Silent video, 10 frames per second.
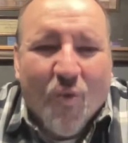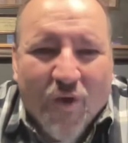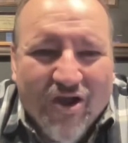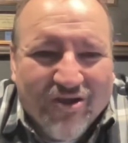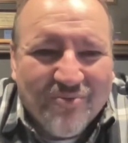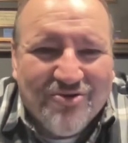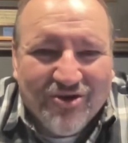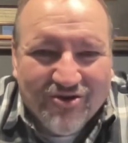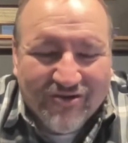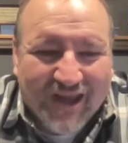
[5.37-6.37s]
Welcome to
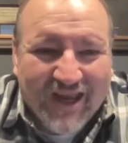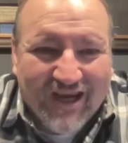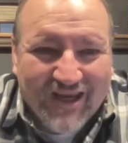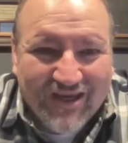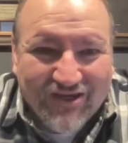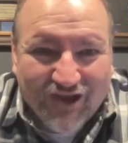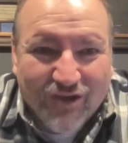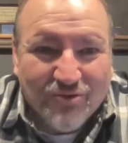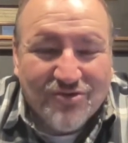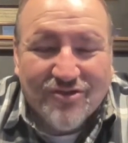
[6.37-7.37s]
your daily
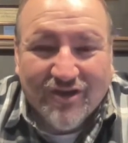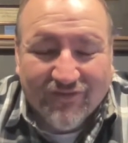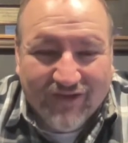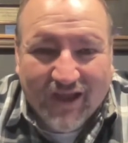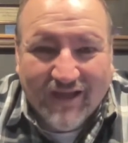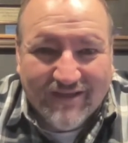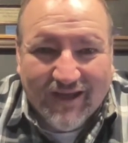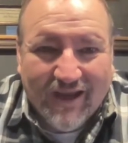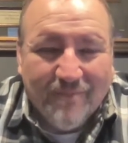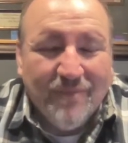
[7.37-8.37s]
dose of God
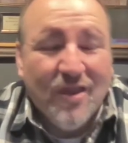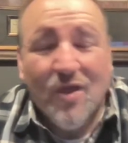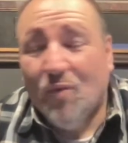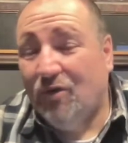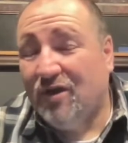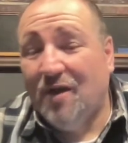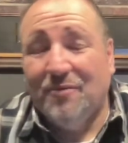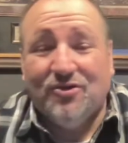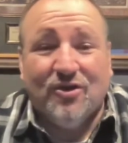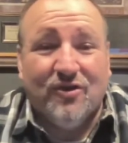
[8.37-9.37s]
time. We're
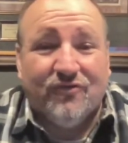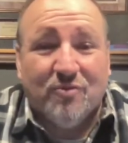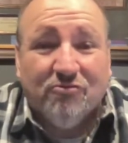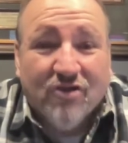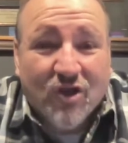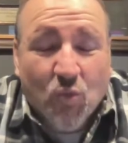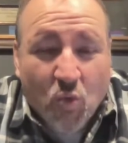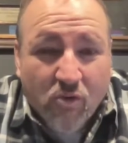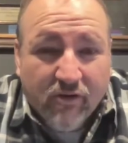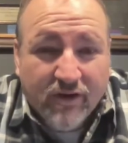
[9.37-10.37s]
coming to you from Rick
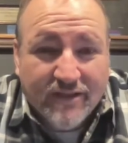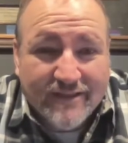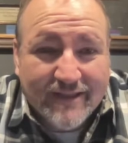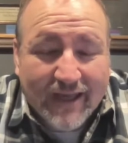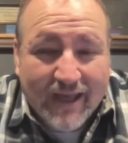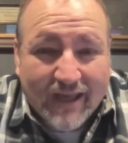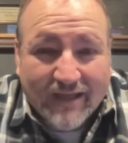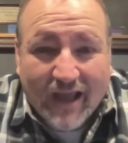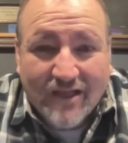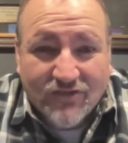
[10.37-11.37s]
Warren's
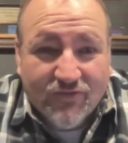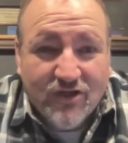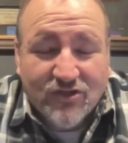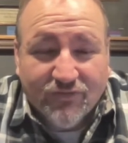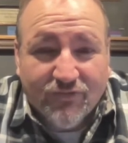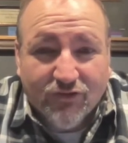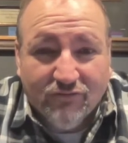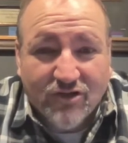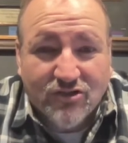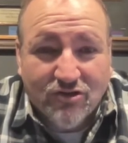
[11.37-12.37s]
God's Vision for the
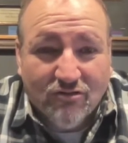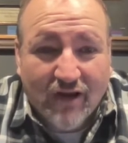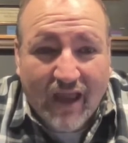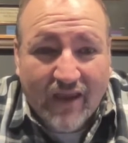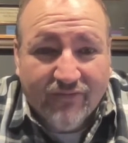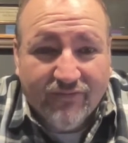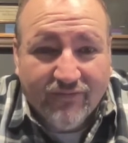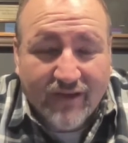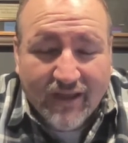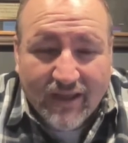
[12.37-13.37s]
Rest of Your Life.
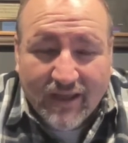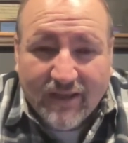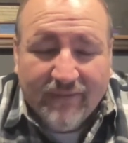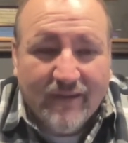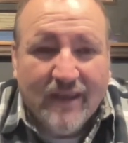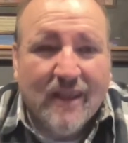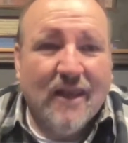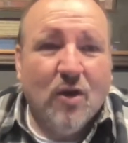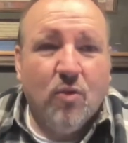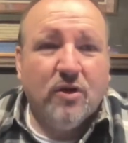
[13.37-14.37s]

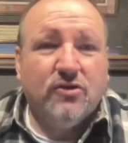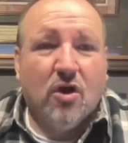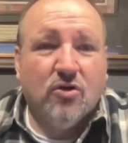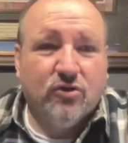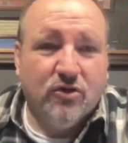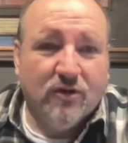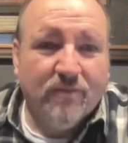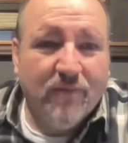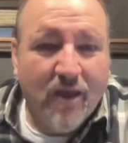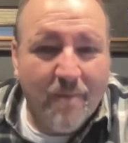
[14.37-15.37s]
And I want to talk to you
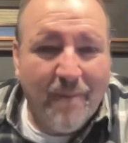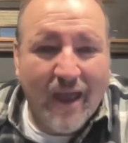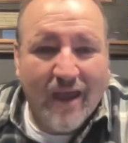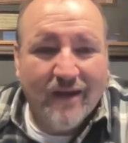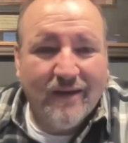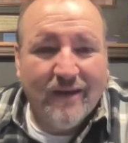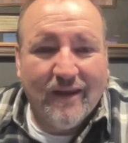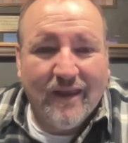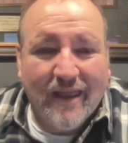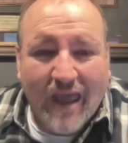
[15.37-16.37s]
about
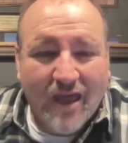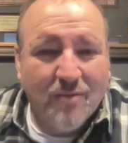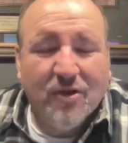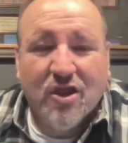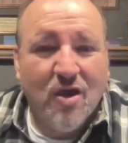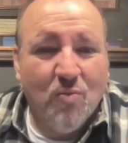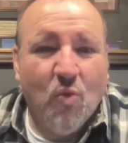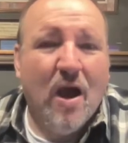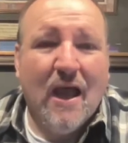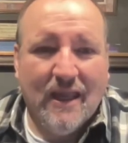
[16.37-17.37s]
how to become
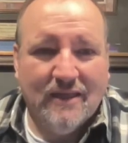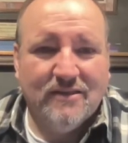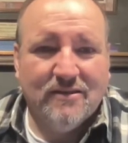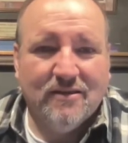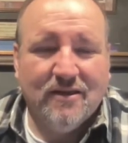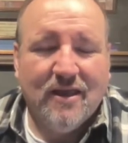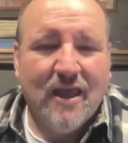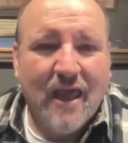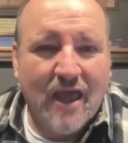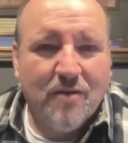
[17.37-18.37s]
wise.
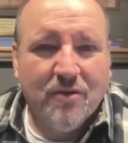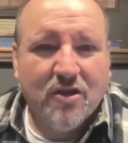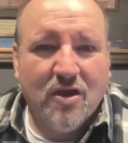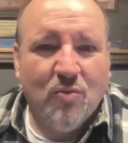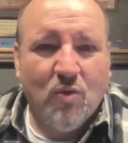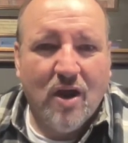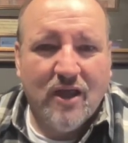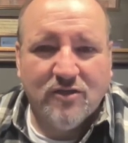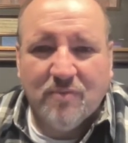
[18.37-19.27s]
How to become wise.